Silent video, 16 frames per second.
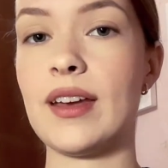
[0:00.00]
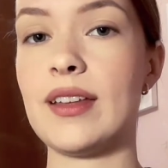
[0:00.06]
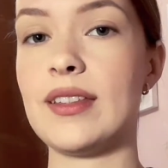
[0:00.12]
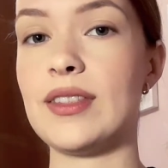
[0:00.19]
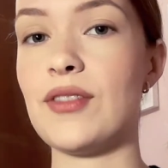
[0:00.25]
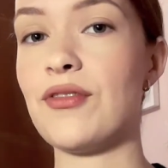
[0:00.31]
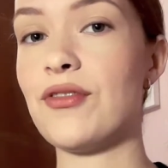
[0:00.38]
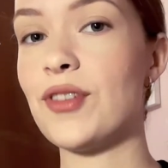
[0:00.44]

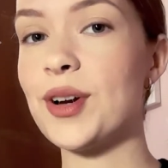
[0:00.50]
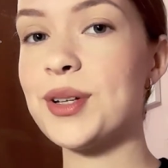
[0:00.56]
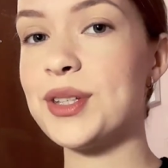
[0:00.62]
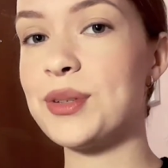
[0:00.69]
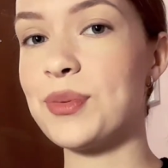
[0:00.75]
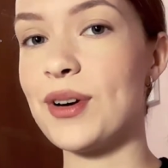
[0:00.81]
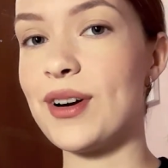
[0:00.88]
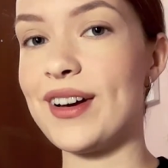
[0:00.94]
the first
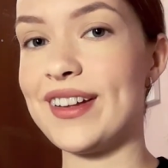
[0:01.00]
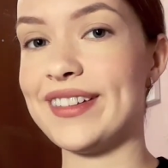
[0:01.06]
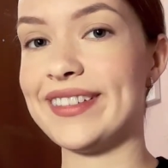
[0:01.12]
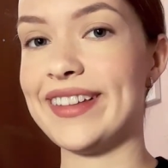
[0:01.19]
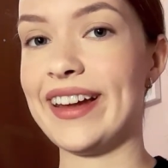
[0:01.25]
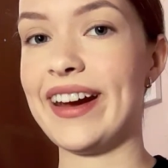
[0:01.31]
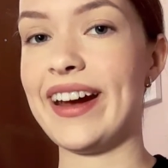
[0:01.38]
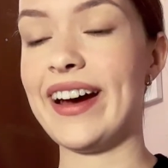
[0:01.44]
one
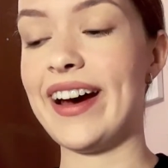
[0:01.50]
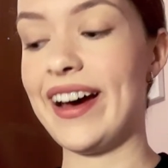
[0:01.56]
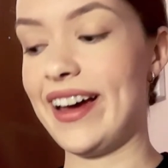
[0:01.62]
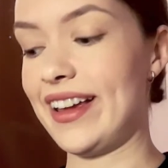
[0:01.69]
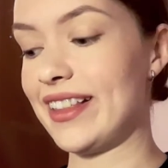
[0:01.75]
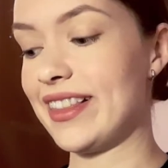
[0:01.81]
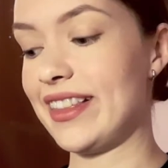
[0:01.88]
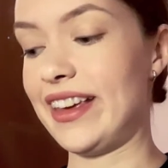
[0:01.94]
that
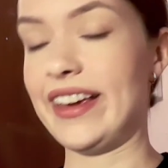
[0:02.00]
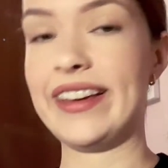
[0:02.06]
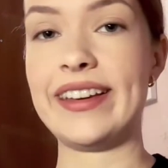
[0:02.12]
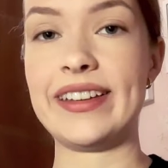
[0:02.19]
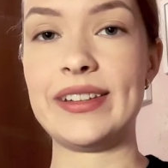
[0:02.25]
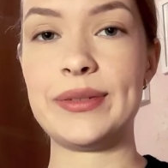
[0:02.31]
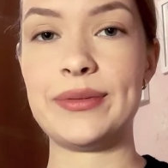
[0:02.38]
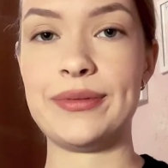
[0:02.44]
I think
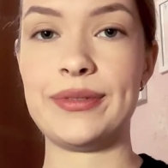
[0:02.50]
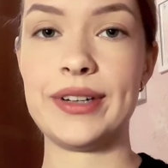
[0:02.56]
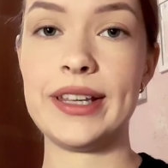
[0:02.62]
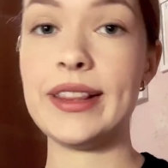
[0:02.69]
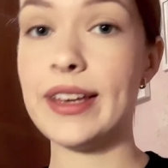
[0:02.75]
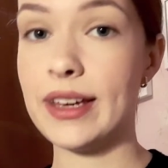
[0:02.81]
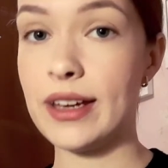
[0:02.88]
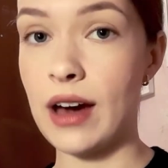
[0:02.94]
is
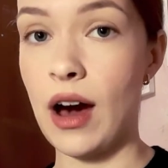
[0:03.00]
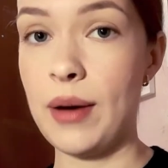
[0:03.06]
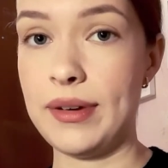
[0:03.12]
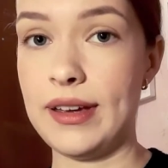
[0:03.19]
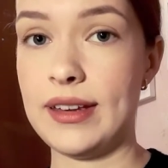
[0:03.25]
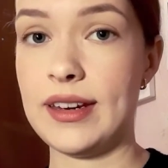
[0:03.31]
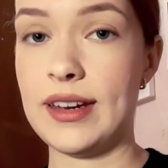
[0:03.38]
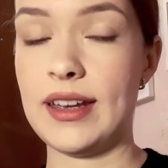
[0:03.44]
really
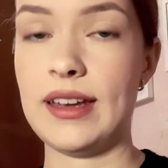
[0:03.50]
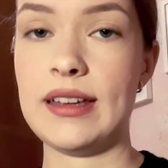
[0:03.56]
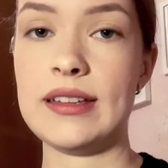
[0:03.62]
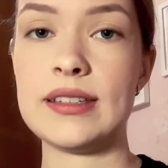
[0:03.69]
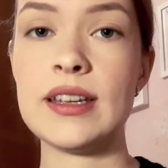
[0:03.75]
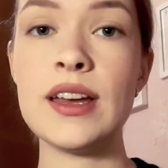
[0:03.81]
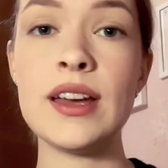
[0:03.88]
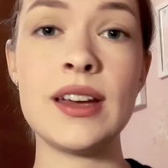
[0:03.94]
common
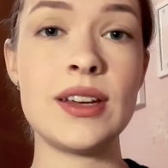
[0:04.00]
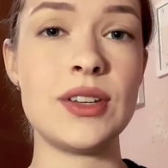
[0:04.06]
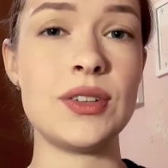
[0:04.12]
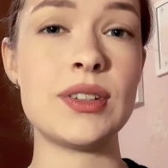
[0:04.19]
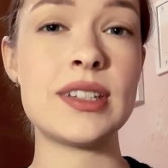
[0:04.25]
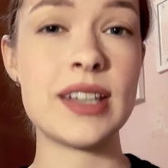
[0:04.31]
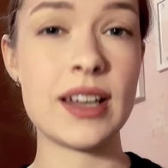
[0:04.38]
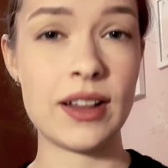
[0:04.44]
is
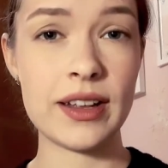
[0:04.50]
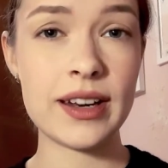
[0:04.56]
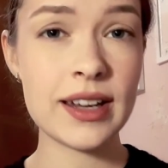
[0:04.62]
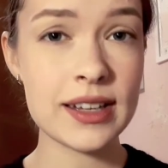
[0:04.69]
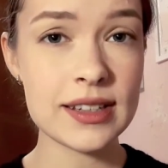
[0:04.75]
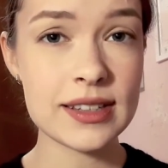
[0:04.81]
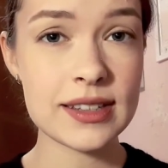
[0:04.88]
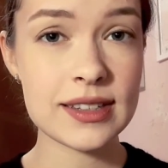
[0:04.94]

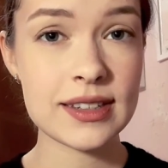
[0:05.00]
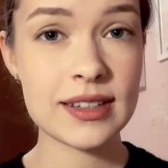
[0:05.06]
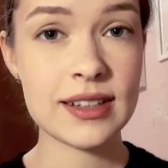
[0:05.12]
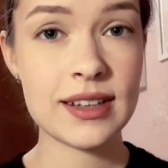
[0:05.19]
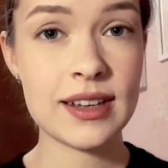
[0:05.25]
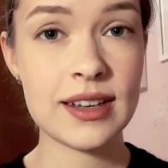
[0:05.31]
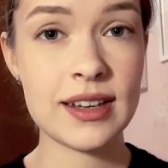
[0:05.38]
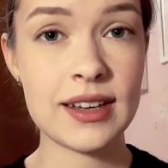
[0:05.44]
utilities.
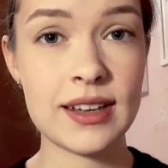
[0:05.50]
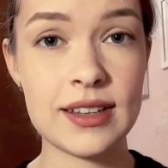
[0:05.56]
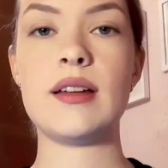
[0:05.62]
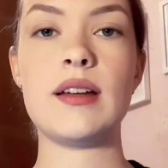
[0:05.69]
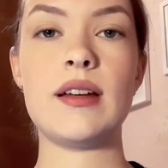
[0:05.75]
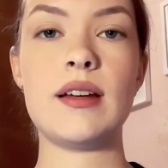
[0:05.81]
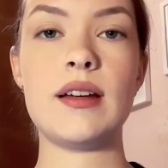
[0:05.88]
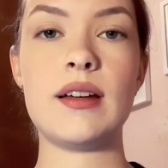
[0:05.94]

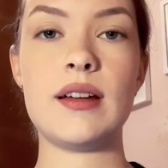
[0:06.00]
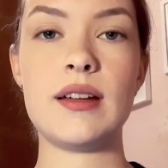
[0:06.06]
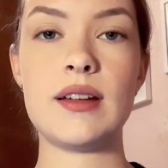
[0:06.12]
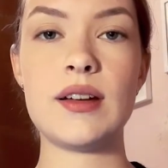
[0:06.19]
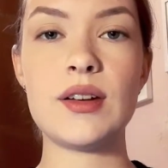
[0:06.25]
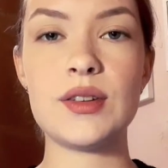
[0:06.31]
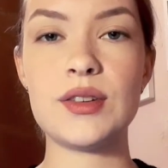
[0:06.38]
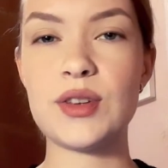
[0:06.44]

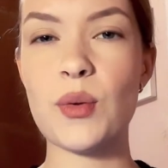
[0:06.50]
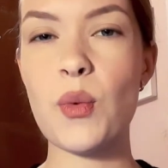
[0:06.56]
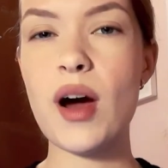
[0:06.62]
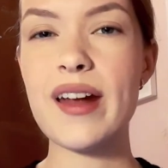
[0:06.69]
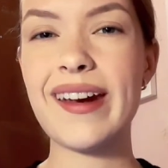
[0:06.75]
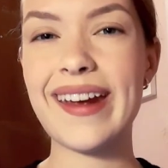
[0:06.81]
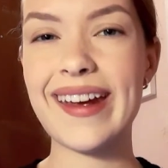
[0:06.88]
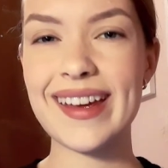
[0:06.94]
So
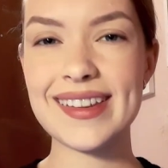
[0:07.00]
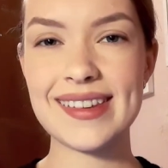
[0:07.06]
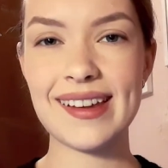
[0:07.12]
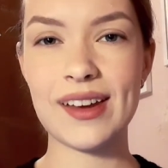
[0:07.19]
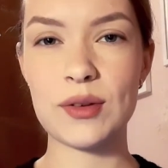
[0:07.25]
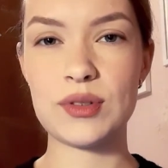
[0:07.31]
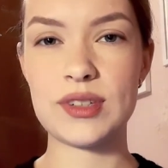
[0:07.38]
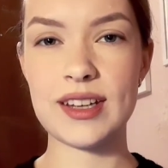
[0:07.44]
what is a
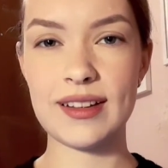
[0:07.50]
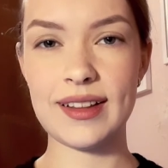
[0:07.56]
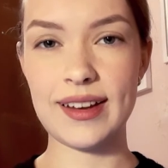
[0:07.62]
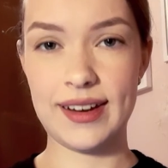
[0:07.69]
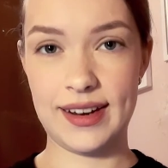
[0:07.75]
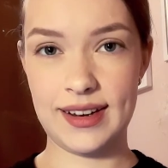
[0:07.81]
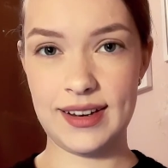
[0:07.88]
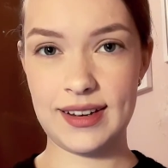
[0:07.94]

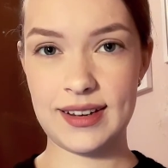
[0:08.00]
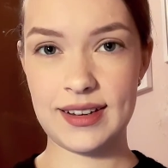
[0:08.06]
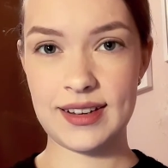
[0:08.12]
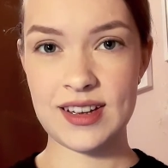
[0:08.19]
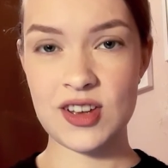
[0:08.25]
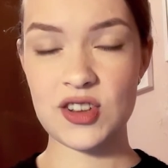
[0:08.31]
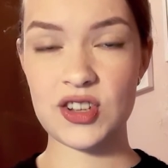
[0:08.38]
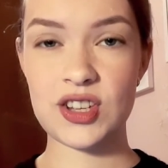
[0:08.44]
utility?
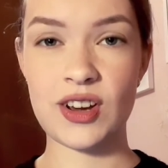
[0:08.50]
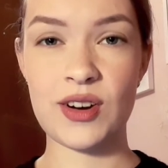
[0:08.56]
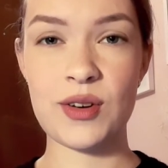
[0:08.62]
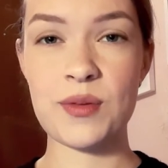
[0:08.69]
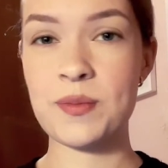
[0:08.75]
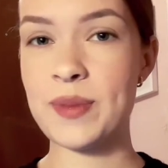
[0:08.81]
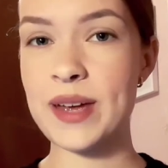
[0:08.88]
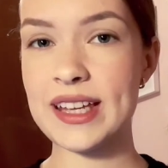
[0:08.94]

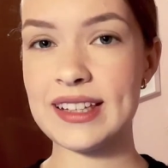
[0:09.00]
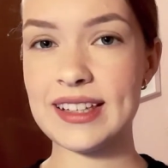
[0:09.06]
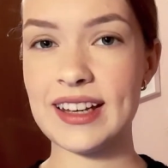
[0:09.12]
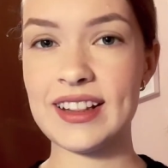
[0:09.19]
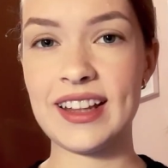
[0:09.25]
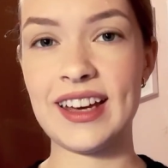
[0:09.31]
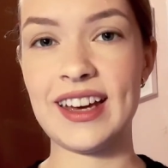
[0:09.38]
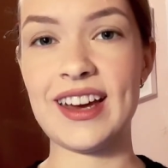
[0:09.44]
So
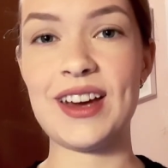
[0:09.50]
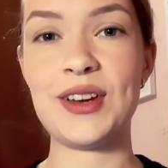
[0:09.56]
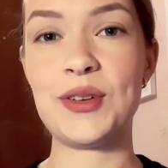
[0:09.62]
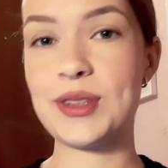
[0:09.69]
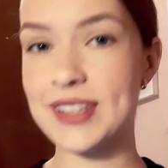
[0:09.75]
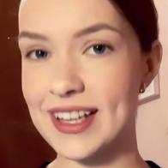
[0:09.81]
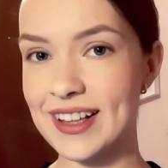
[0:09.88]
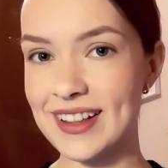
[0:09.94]
basically a
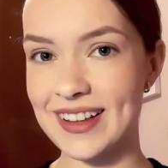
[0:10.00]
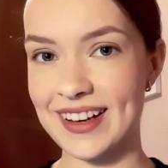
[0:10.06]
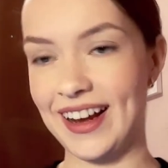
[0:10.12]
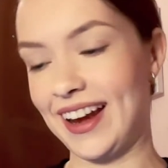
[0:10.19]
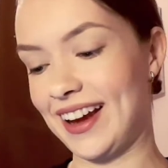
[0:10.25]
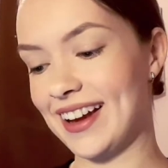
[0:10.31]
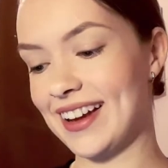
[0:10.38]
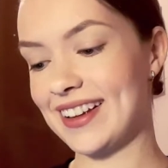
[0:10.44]

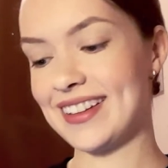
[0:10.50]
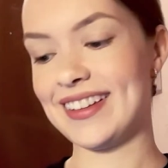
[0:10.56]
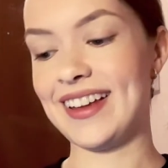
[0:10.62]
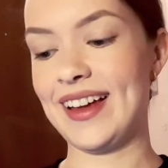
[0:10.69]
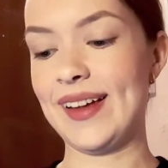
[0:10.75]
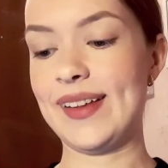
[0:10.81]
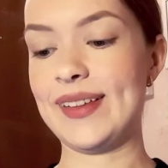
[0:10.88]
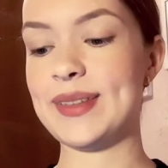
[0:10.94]
utility,
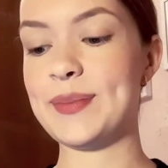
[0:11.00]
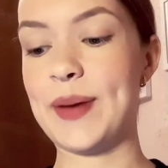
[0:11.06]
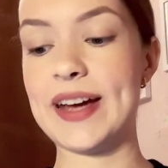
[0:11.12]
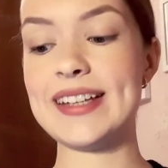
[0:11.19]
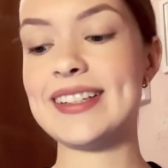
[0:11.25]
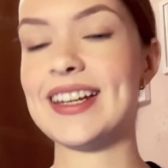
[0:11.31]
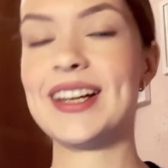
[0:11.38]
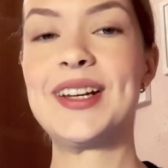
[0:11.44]
as my
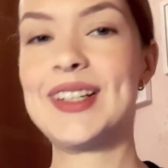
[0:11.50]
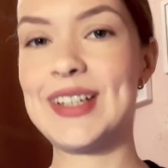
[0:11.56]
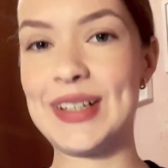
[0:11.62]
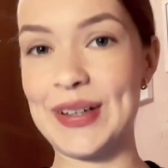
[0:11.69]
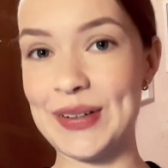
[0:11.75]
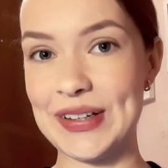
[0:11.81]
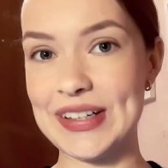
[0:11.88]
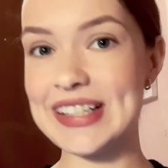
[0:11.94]

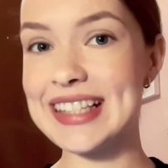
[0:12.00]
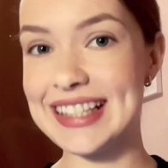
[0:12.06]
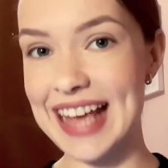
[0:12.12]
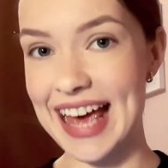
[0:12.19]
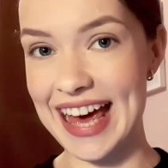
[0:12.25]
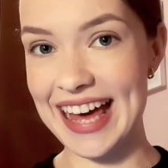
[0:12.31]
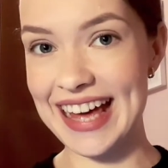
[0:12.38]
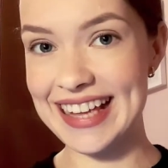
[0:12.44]
dictionary
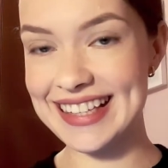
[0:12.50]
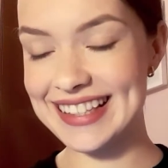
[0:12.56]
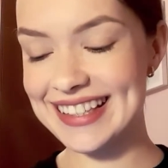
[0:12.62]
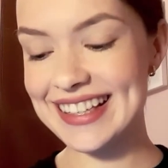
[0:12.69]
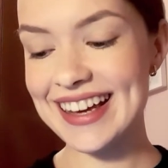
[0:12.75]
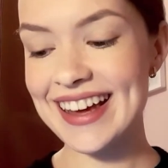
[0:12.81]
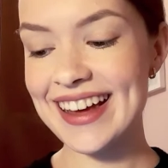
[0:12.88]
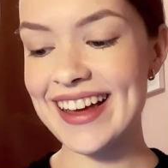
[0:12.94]
says,
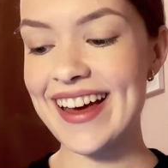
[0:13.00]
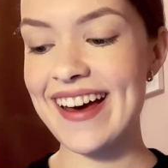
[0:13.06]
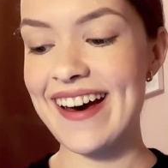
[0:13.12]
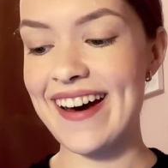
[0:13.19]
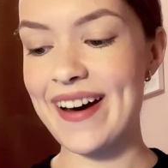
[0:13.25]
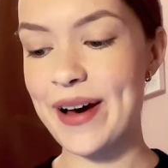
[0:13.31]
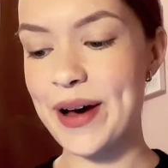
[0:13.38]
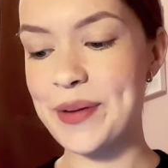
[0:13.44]

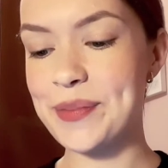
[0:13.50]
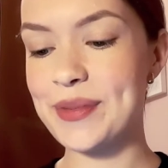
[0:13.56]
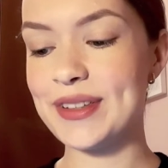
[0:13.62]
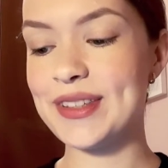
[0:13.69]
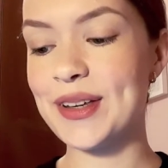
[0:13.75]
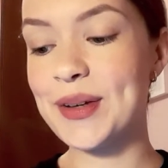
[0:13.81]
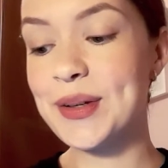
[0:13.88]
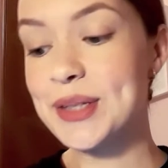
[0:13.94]

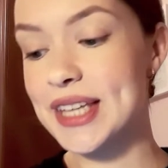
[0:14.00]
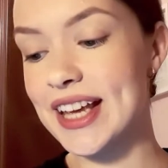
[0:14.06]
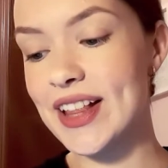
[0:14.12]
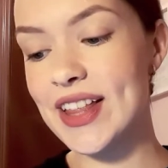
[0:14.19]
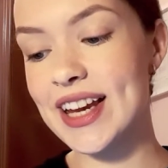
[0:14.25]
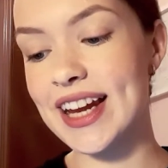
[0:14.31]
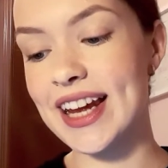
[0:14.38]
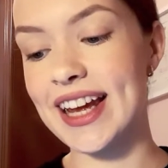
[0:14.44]
so
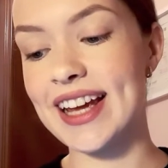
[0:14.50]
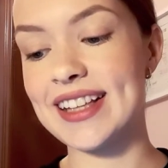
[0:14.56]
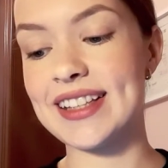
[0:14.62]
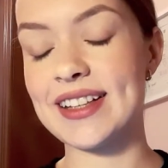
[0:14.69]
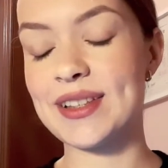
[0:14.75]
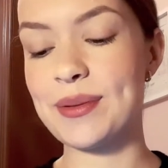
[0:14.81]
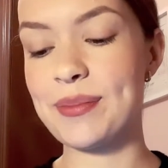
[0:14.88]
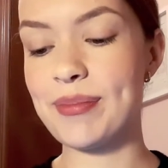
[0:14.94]
utility is the
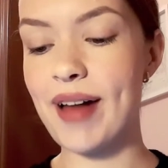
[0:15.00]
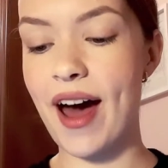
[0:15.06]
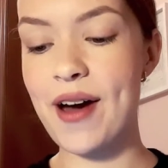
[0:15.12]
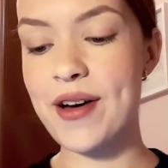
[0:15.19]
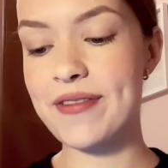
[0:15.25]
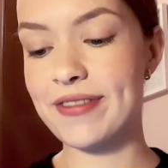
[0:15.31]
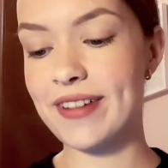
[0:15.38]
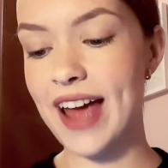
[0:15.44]
supply
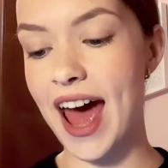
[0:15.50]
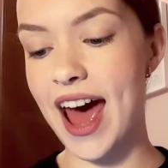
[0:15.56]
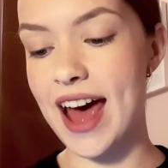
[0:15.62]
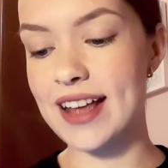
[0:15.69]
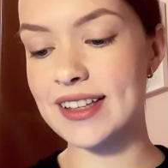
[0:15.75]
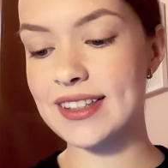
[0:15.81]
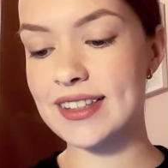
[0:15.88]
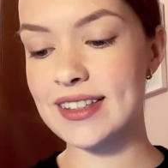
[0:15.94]
of gas,